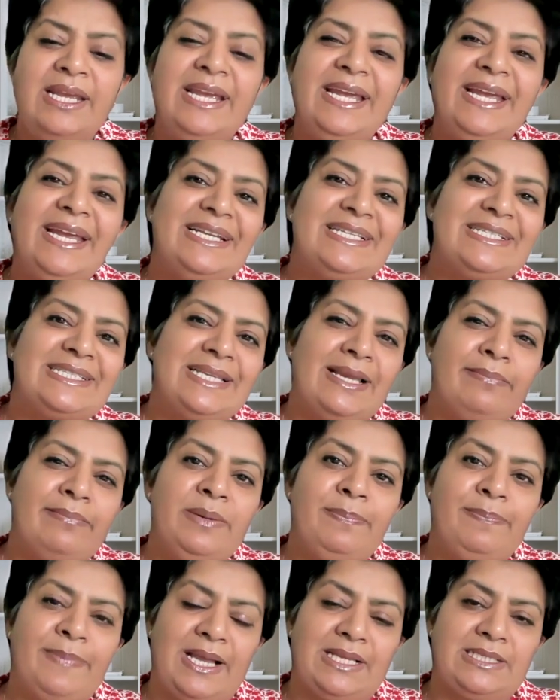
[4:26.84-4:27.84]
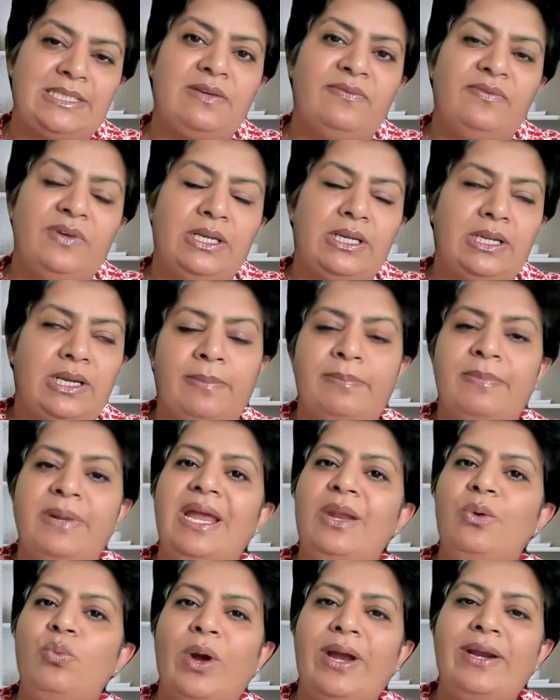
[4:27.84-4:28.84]
it's semi-passive income.
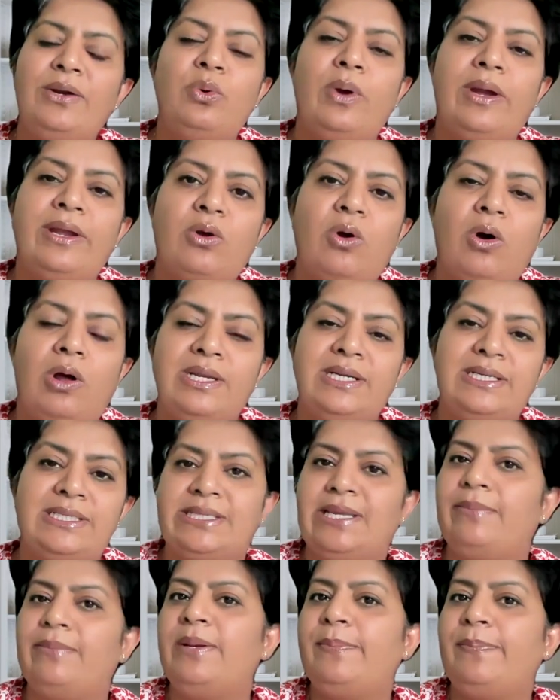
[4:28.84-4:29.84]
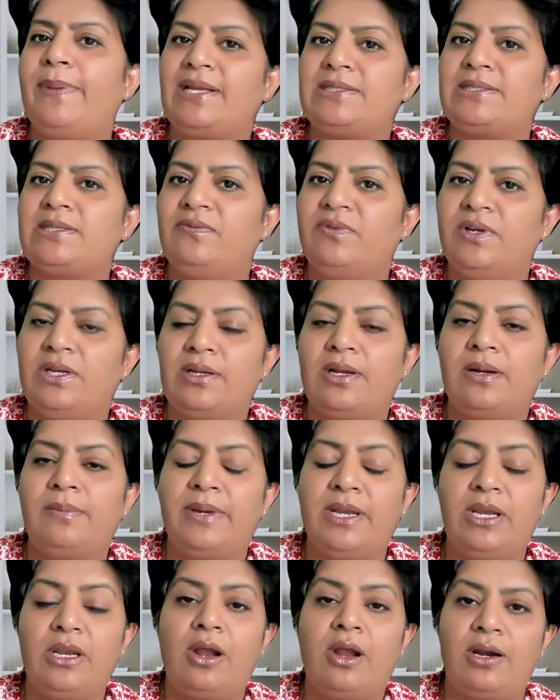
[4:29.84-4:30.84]
And why do I call it semi-passive income
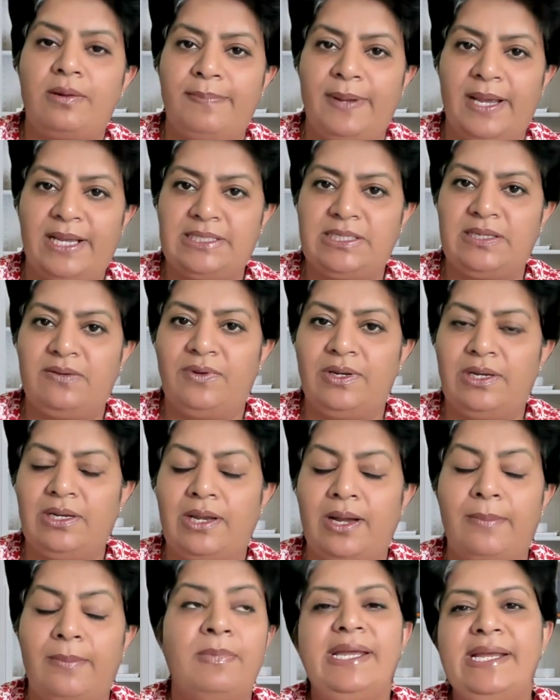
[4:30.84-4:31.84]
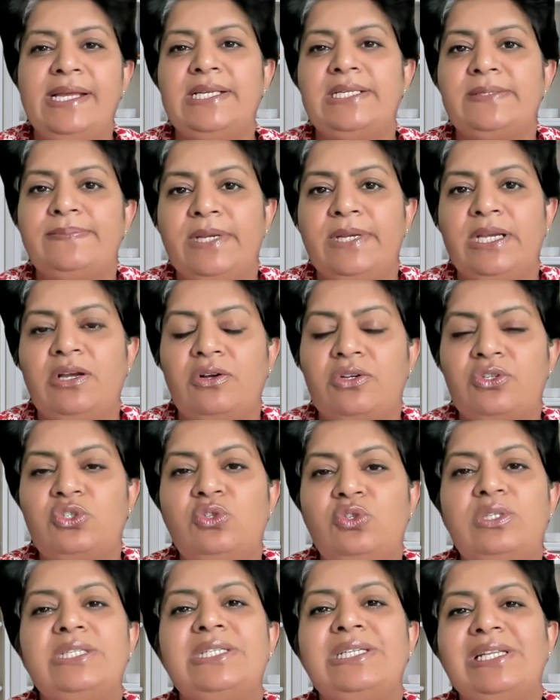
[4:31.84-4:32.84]
and not passive income? Is because
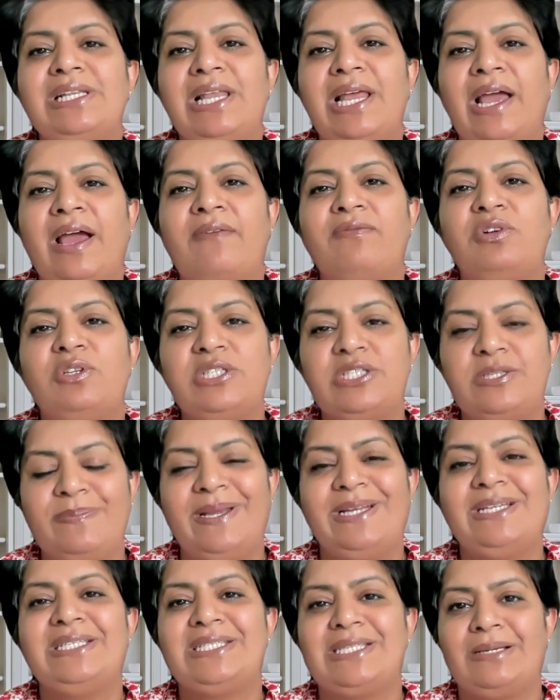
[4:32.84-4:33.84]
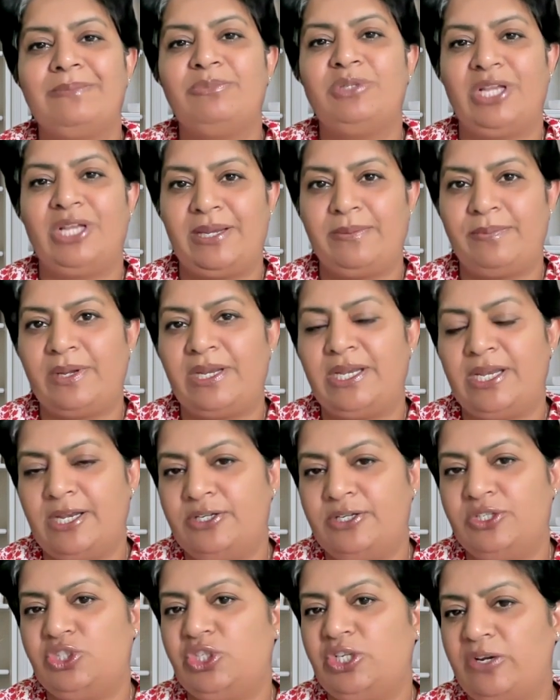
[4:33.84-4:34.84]
you still have to spend some time and
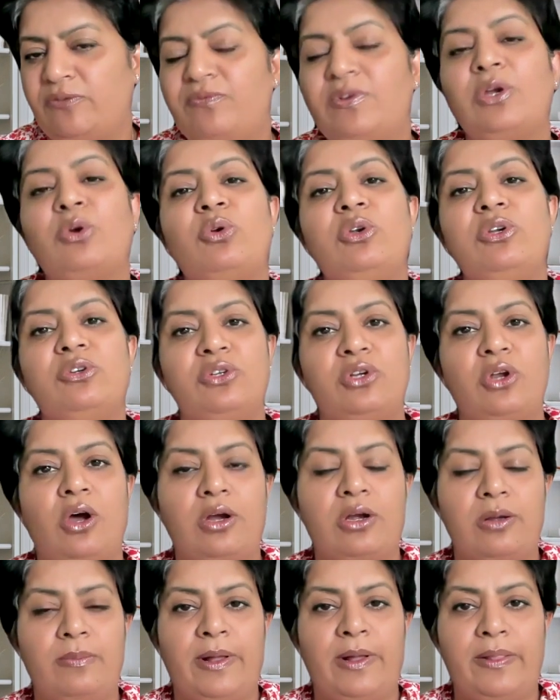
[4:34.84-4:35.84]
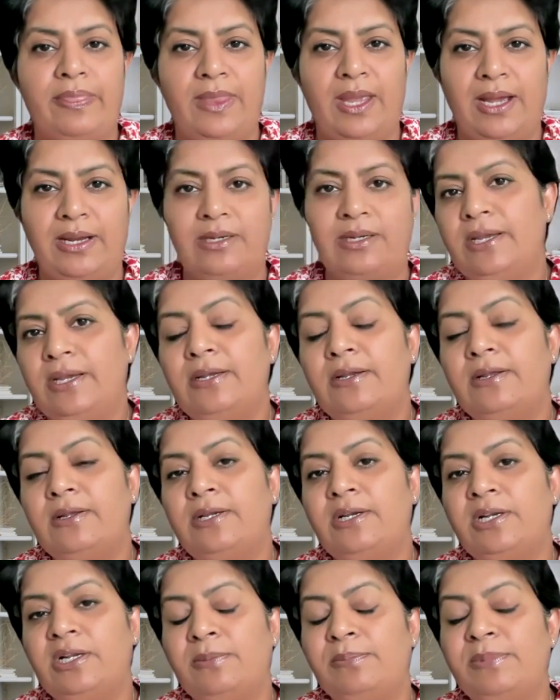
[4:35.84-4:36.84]
energy, and we're going to talk about that in a
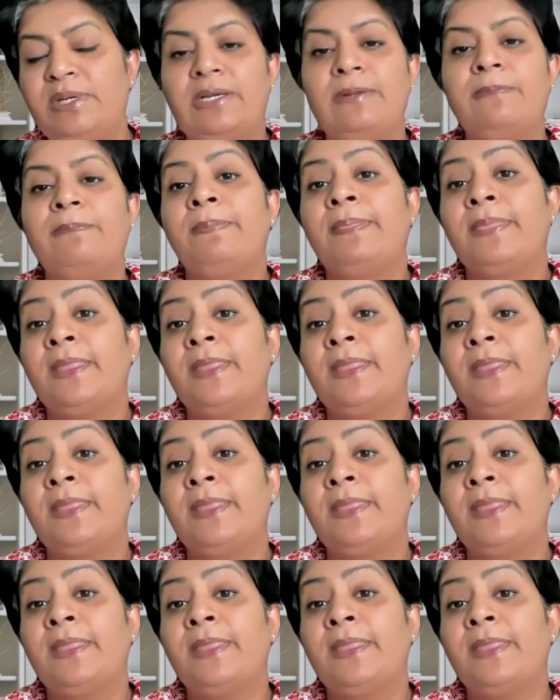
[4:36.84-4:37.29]
little bit.